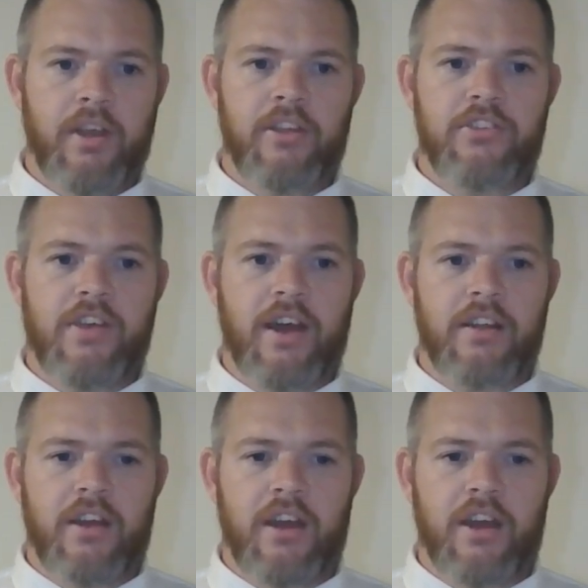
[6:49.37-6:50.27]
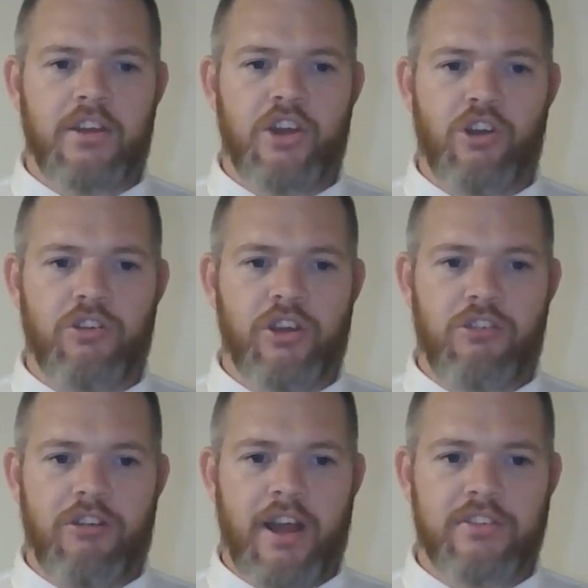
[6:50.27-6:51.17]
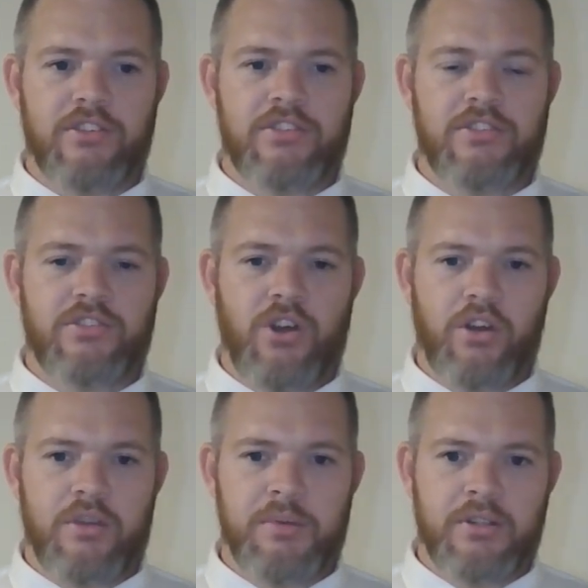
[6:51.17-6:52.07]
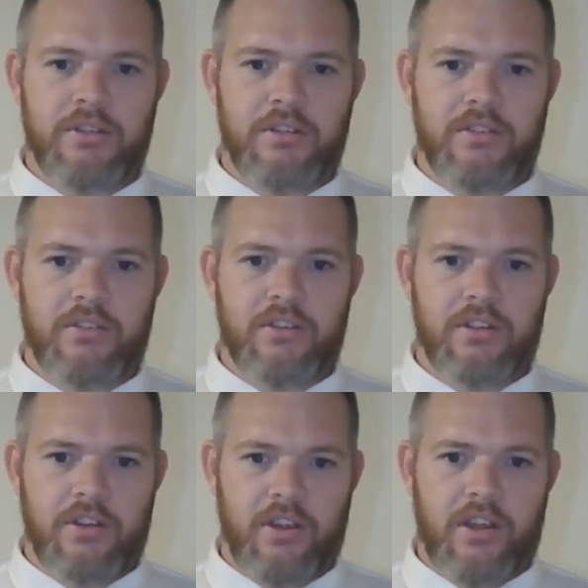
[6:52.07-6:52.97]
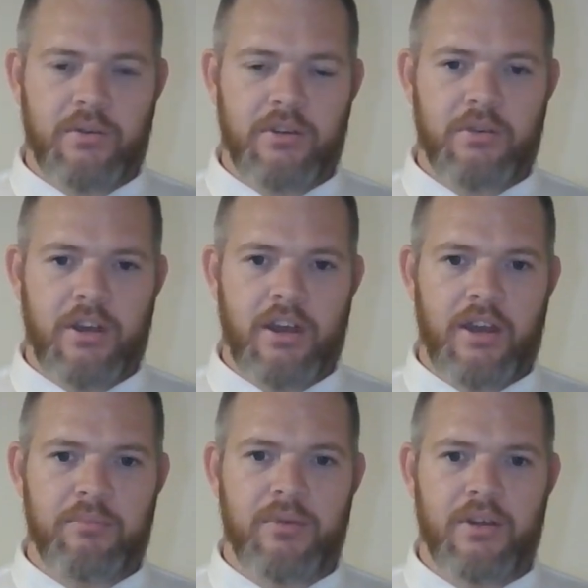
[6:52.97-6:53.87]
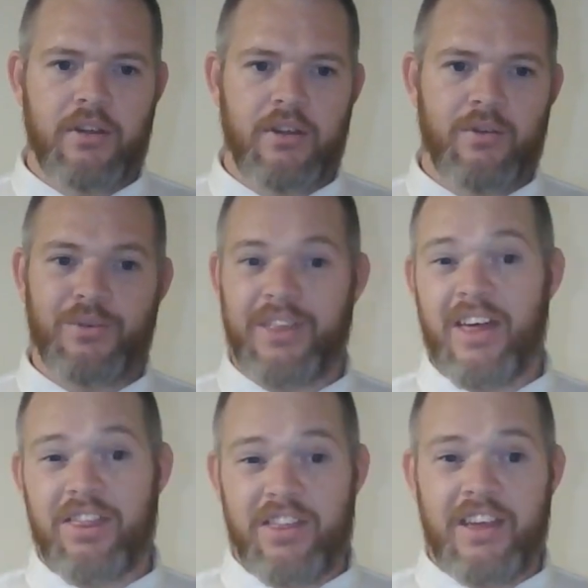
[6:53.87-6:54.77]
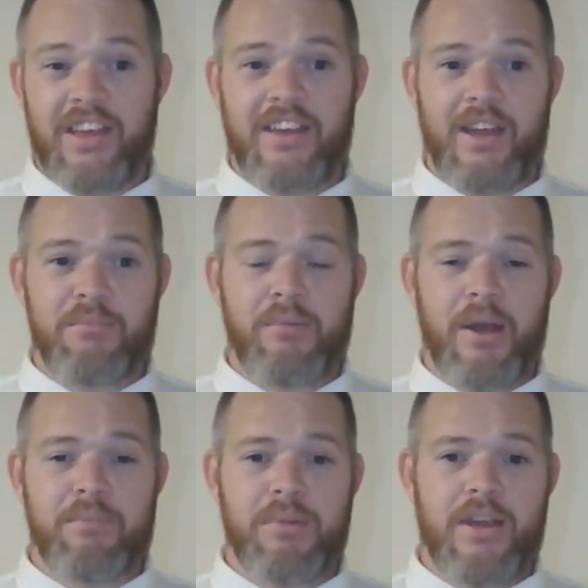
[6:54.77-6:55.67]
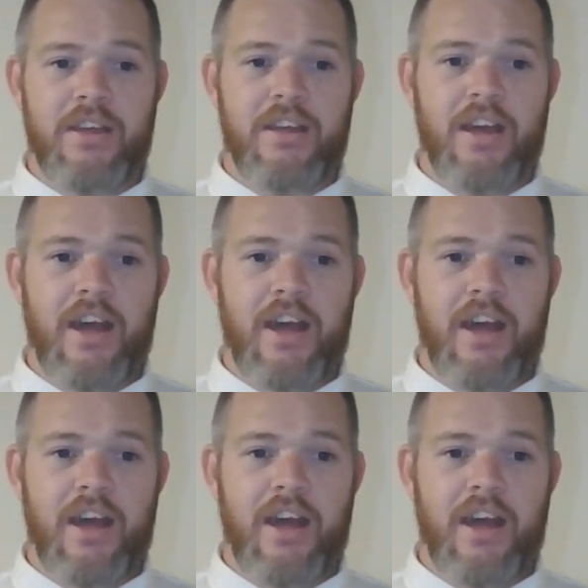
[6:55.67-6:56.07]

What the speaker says: And there's that Karata's document, that one, where they think it might be